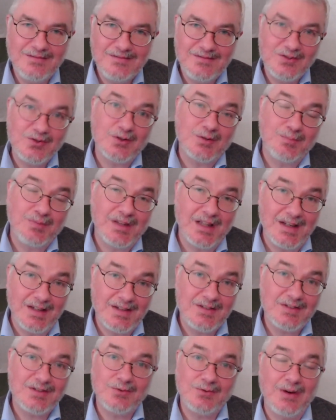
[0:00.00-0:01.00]
took
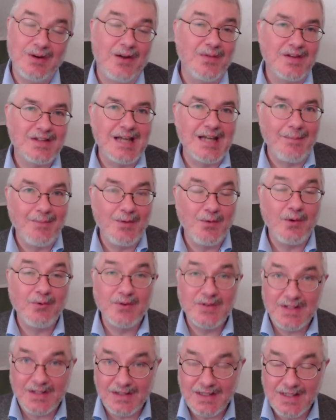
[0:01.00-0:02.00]
place around the time that we were
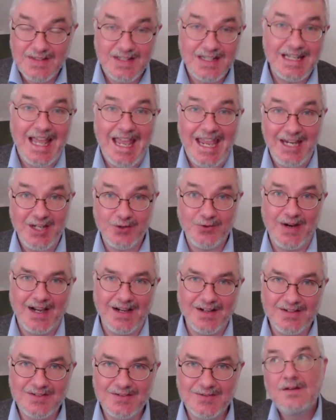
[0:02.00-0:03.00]
still listening to 8
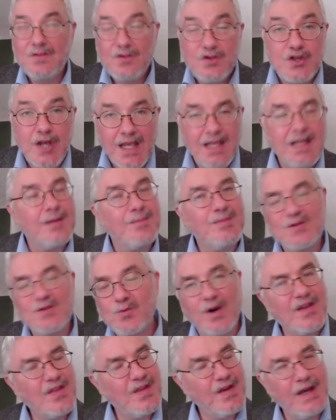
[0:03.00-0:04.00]
tracks. Jacob is
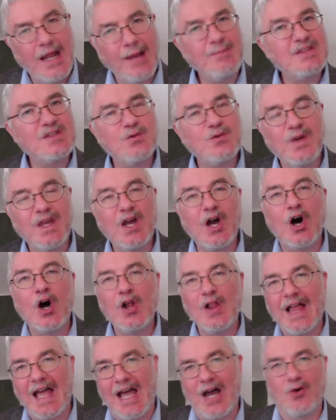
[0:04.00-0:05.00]
one of the names that we
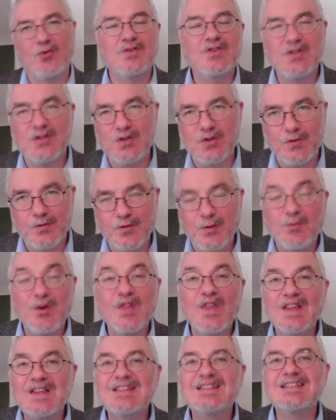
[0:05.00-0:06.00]
call out to from
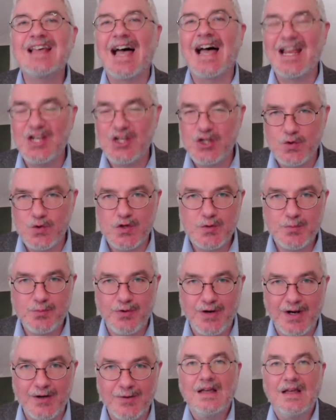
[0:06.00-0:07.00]
within inside Jewish
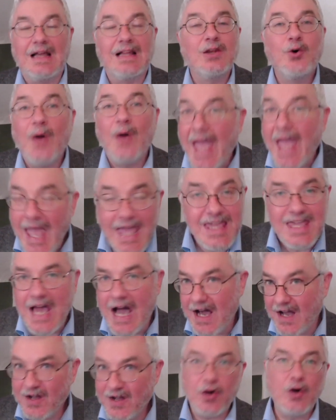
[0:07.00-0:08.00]
prayer. Elohei
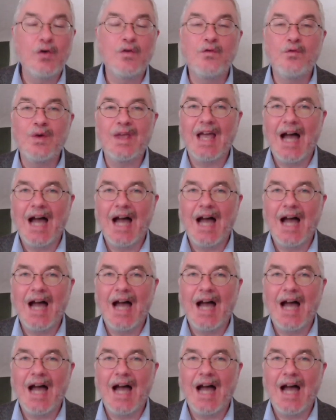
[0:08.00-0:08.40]
Yaakov, we